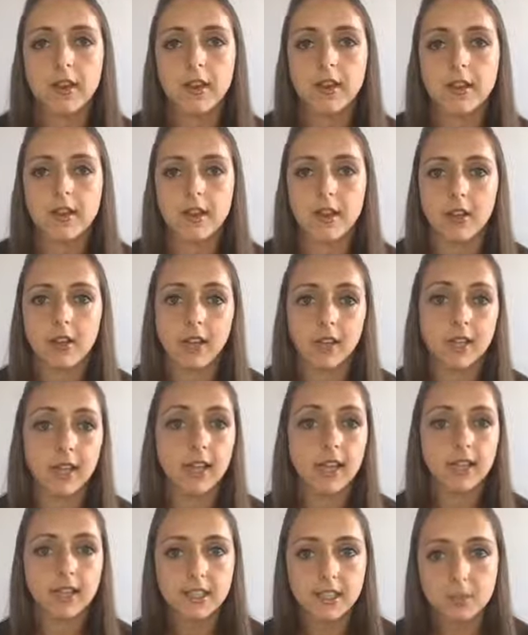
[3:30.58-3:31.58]
Now it kind of
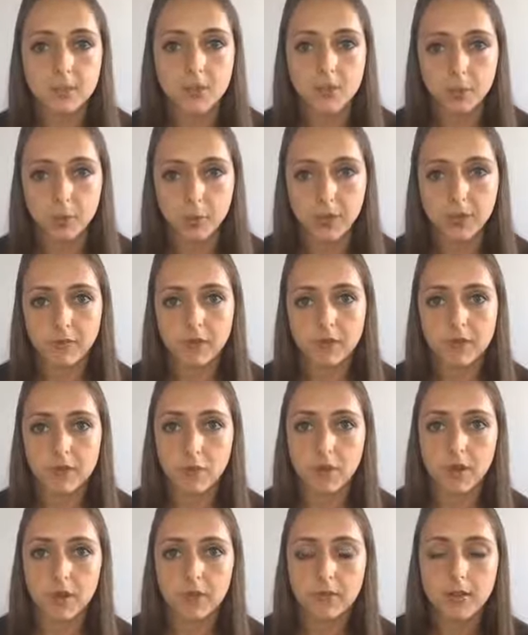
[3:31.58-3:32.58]
links with the previous
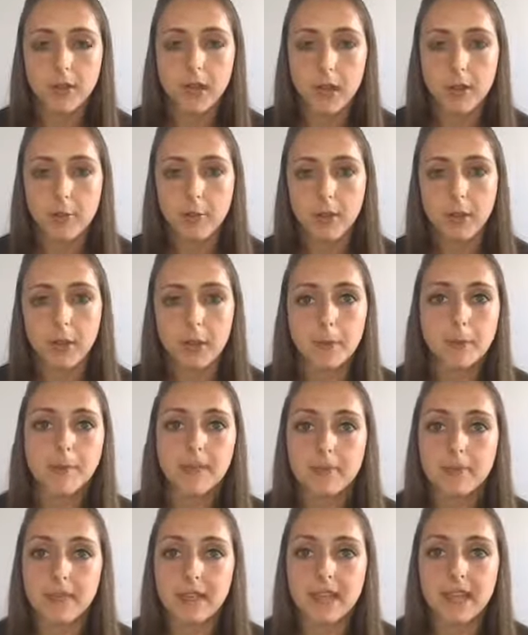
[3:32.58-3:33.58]
one. By
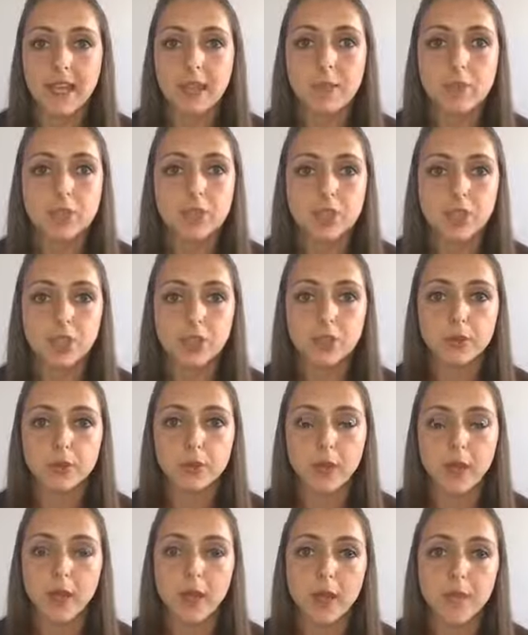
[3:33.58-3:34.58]
being able
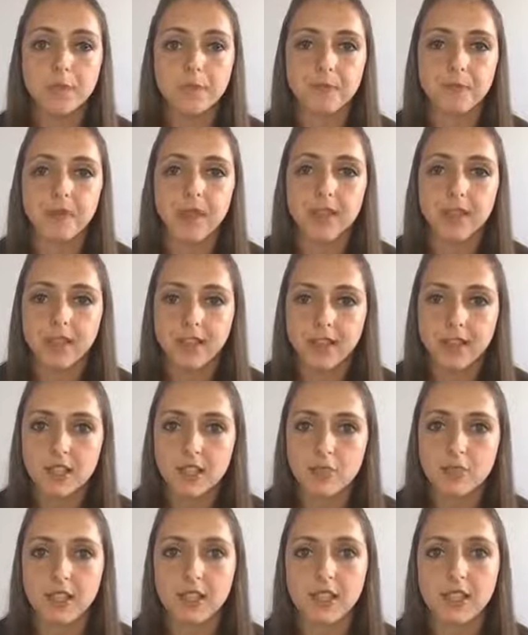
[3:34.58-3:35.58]
to
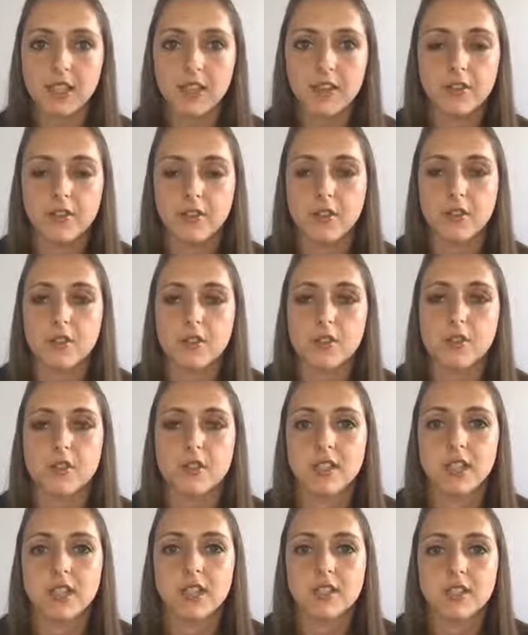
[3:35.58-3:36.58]
collect regular functional
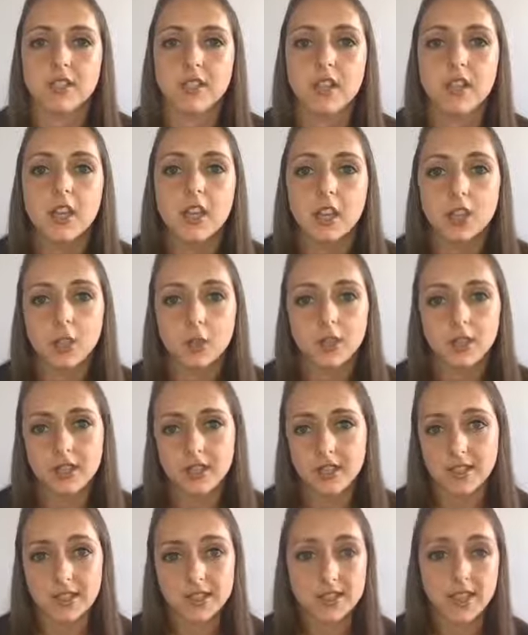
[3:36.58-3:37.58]
data, you can
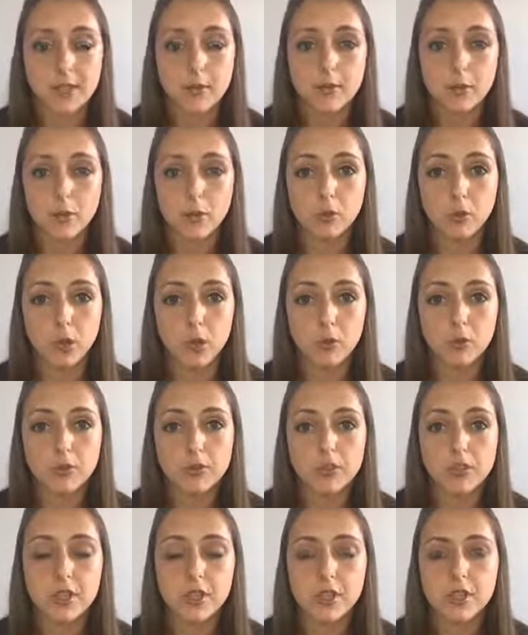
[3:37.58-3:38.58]
then set new
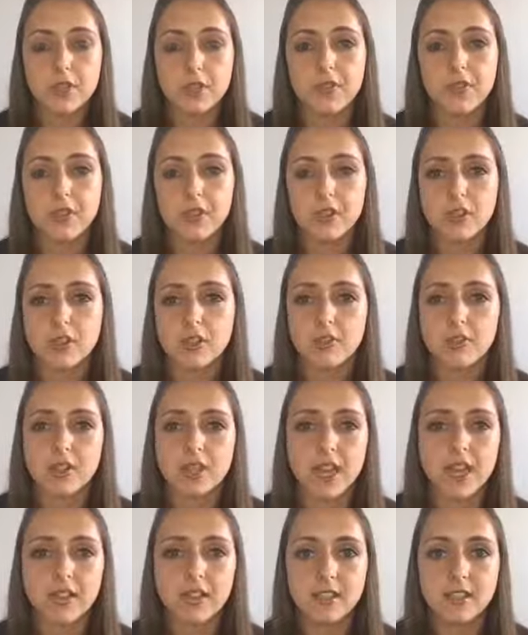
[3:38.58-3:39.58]
goals. So functional
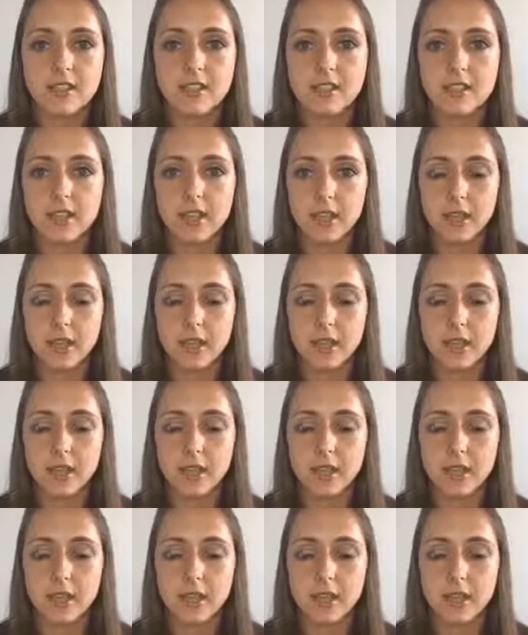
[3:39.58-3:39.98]
tests